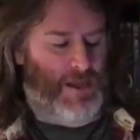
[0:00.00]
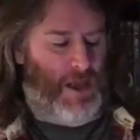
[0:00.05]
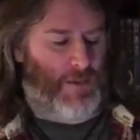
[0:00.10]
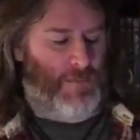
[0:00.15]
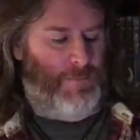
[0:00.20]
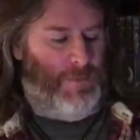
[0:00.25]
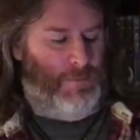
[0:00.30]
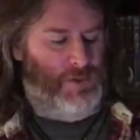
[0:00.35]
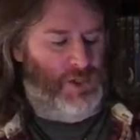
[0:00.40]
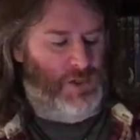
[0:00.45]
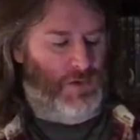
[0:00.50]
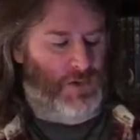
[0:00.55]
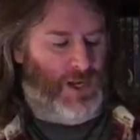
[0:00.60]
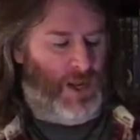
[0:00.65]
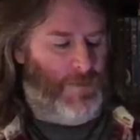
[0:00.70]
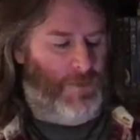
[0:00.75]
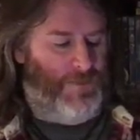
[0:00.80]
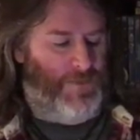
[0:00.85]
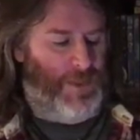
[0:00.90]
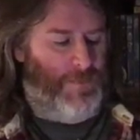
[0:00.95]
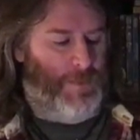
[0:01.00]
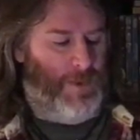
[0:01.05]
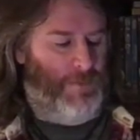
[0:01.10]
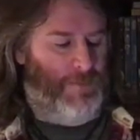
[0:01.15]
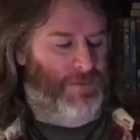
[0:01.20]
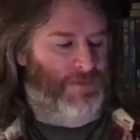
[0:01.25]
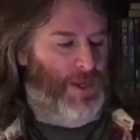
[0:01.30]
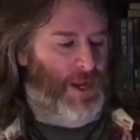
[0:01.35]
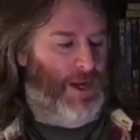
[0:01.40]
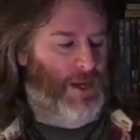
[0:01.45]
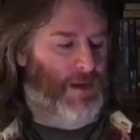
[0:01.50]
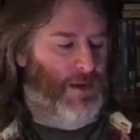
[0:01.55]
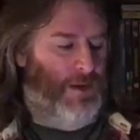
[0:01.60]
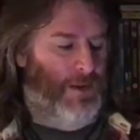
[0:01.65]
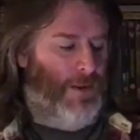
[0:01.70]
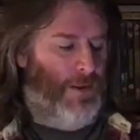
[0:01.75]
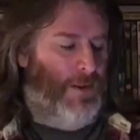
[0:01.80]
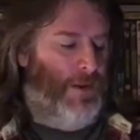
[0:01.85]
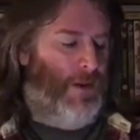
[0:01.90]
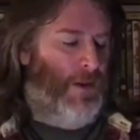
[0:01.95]
I'm sure a couple of other people have done it.
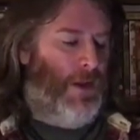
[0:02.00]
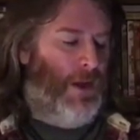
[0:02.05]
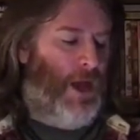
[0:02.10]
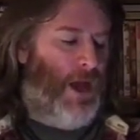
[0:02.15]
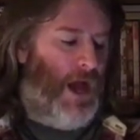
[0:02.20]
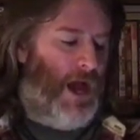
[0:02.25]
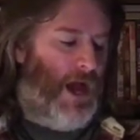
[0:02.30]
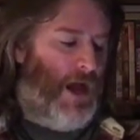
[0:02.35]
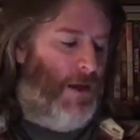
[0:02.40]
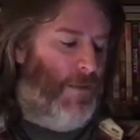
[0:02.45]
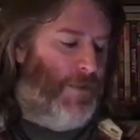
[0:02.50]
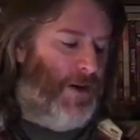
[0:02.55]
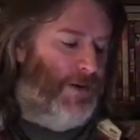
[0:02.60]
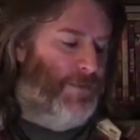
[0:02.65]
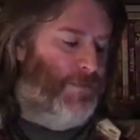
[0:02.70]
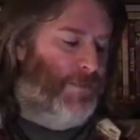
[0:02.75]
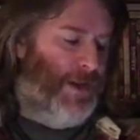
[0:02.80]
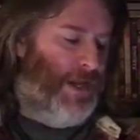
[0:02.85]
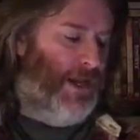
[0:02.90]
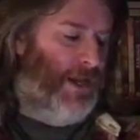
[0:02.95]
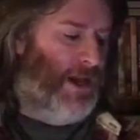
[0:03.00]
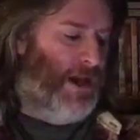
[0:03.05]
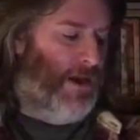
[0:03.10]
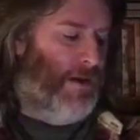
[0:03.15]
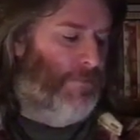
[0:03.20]
But be